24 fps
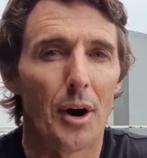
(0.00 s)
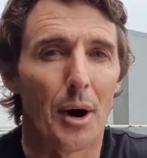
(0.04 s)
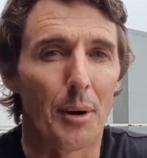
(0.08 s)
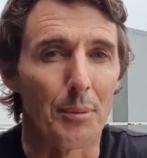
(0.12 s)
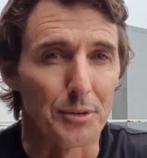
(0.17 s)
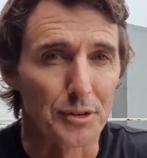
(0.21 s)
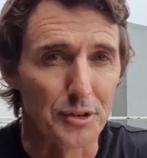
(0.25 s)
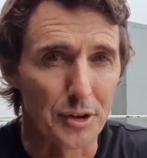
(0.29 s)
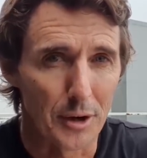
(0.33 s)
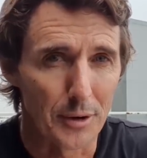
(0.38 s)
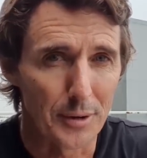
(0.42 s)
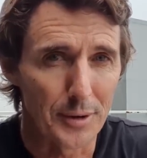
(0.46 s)

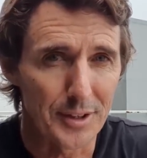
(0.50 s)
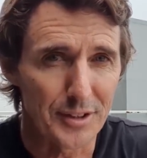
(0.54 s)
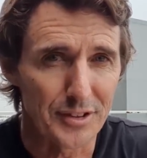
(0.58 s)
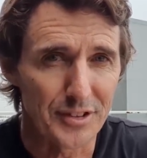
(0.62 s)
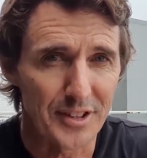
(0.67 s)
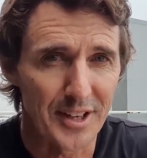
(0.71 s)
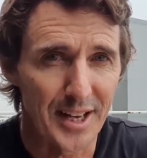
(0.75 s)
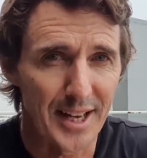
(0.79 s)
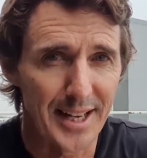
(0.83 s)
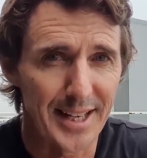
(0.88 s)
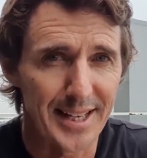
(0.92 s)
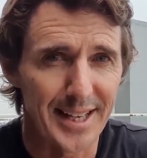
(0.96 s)
I'm sorry to
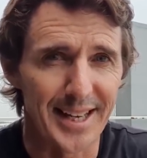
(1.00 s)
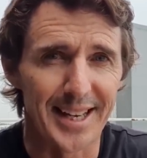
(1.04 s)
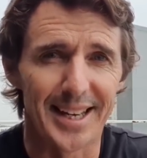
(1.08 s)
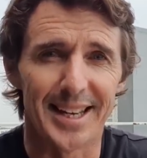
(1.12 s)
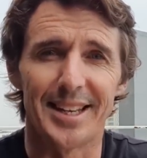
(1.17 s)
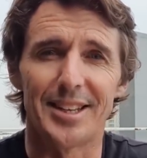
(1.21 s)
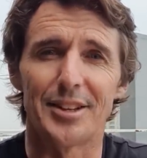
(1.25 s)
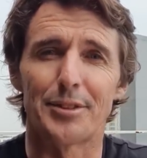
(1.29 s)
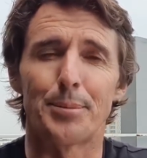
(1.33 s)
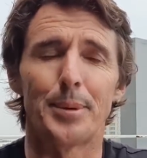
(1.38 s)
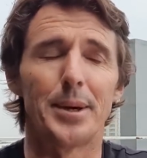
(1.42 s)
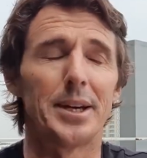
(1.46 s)
say,
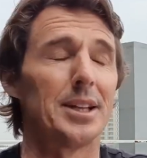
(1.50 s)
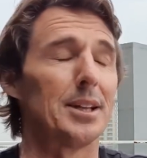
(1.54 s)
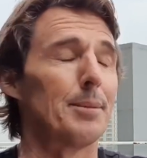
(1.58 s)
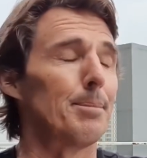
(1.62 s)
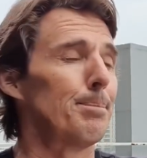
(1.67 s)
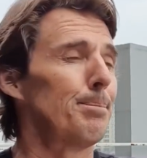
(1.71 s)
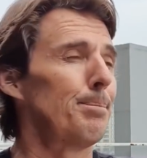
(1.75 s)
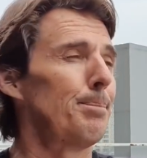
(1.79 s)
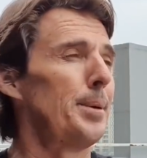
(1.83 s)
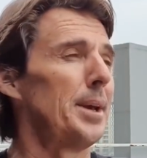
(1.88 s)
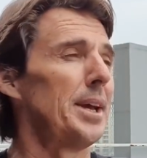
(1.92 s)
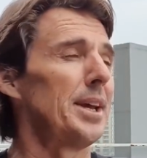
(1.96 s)
he's been the
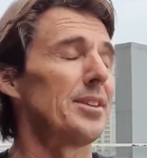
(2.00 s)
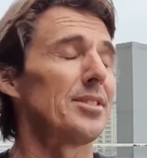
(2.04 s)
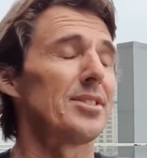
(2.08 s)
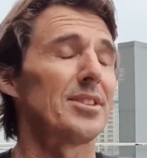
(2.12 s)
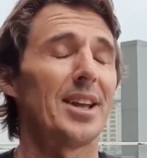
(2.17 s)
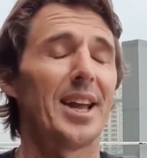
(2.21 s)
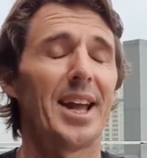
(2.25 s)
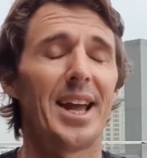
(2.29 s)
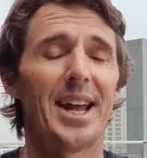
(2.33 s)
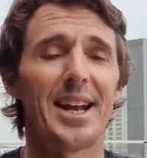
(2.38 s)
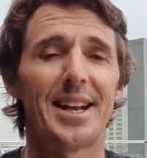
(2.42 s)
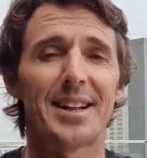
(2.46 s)

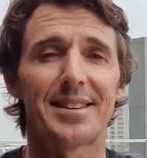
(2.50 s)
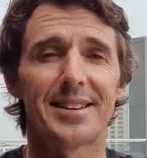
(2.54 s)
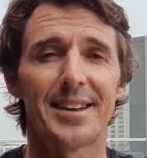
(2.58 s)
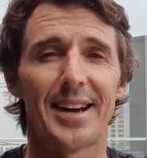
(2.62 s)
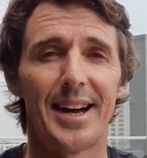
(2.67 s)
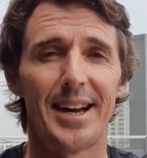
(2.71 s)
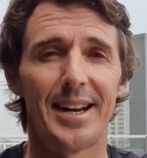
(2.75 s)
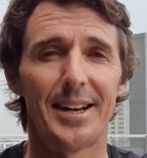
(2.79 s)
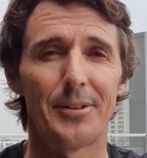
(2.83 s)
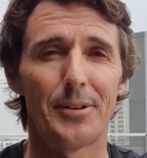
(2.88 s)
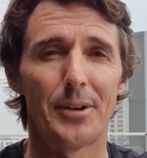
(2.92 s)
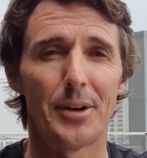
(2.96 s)
best
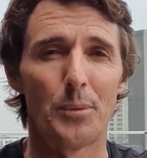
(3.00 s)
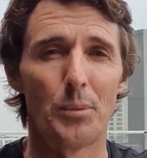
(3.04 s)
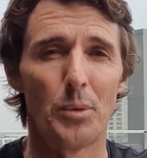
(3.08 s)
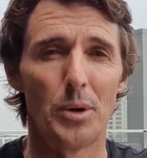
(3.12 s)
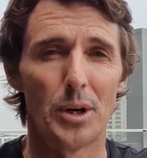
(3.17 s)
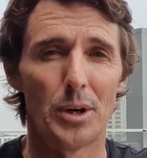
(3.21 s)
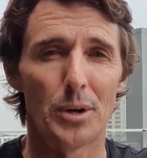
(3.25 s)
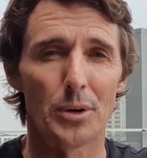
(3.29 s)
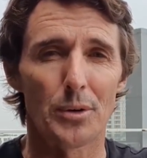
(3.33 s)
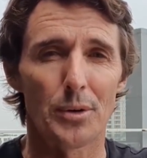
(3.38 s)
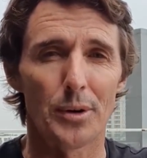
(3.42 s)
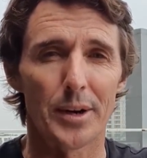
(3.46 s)
entertainer in
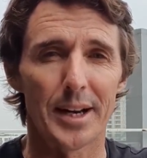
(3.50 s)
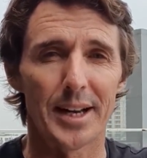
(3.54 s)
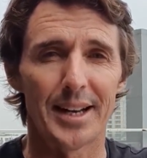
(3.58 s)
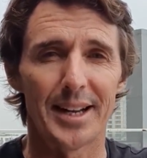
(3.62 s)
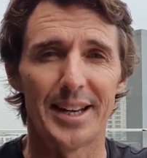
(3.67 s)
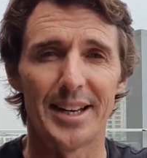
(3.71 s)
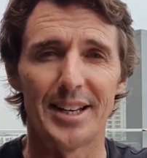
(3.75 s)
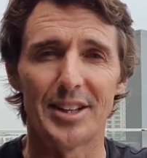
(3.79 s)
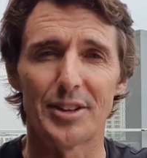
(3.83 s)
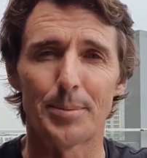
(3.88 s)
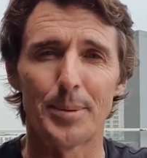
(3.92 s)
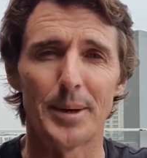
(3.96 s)
world cricket.
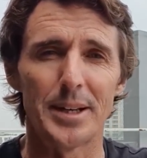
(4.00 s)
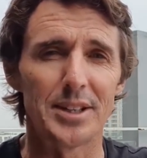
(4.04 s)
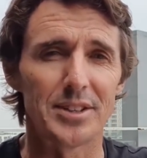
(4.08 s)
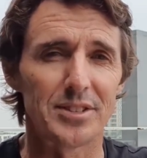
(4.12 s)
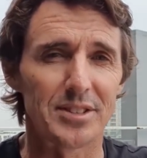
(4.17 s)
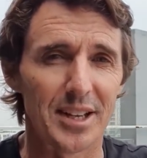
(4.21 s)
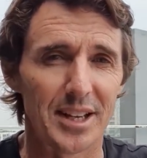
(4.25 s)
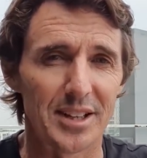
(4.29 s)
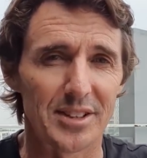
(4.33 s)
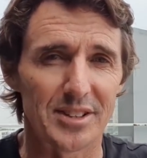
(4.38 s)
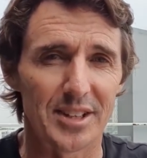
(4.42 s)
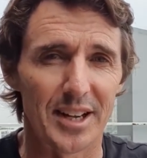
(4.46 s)
He's been
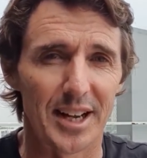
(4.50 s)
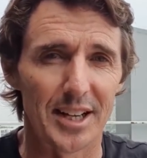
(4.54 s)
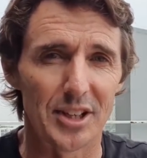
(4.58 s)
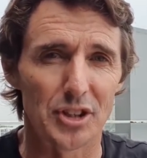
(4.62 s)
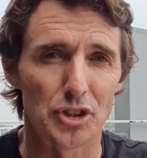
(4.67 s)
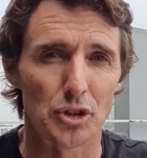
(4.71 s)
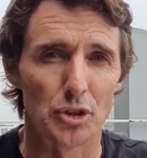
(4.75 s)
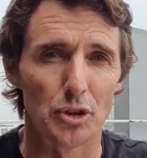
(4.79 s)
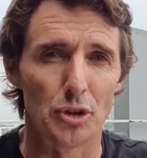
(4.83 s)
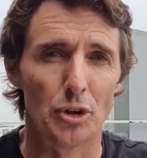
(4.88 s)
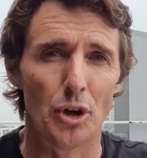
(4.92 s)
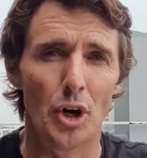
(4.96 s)

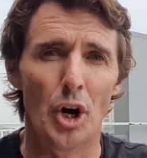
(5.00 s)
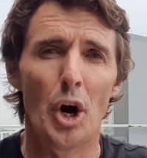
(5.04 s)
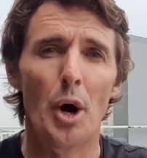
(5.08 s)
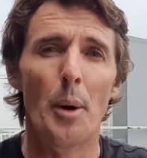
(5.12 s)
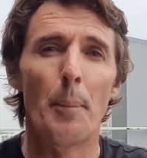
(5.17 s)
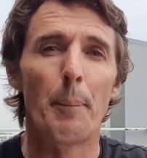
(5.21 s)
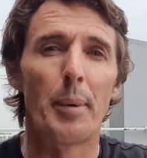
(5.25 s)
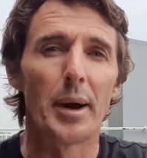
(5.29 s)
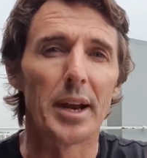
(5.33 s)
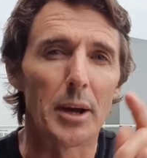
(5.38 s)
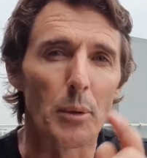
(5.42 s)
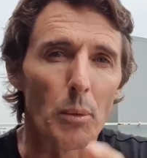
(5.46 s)
sensational,
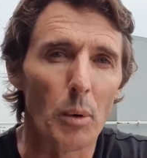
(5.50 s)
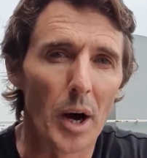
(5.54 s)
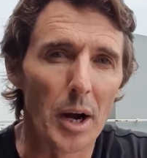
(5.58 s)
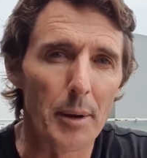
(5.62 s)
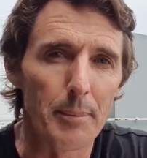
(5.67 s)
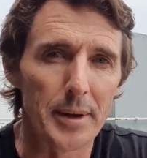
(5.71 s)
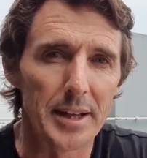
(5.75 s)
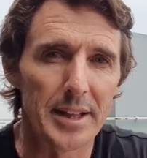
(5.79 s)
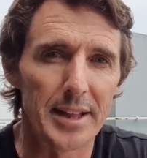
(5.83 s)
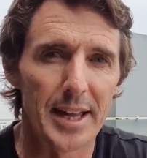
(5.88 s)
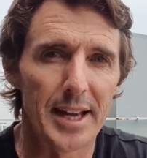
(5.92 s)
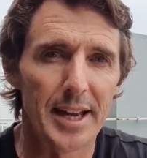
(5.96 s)
but he
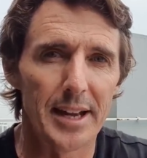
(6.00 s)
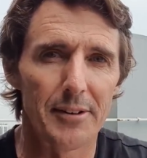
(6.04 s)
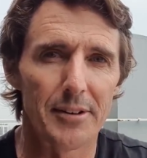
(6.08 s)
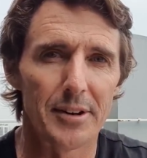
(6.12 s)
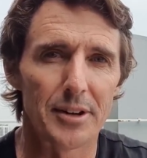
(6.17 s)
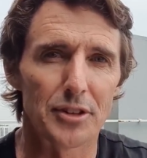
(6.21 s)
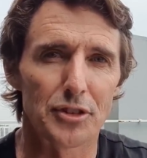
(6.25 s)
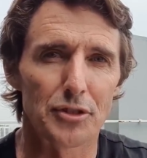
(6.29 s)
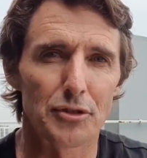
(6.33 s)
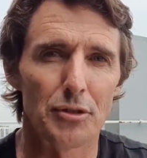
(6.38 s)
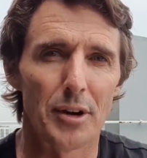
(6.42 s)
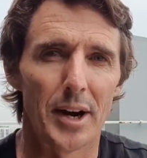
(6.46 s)
won't be there
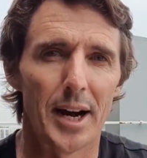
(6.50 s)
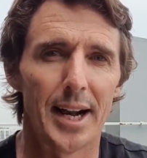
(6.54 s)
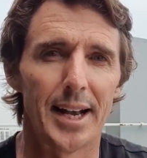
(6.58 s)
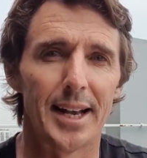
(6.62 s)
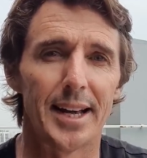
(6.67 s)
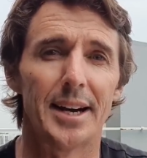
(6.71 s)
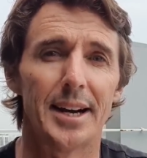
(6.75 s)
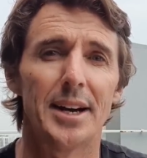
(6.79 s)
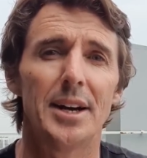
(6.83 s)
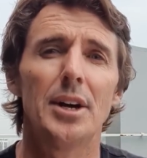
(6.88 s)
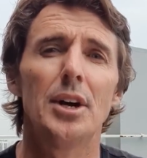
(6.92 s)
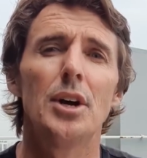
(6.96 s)
in
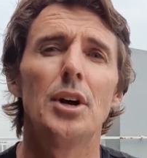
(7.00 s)
Australia.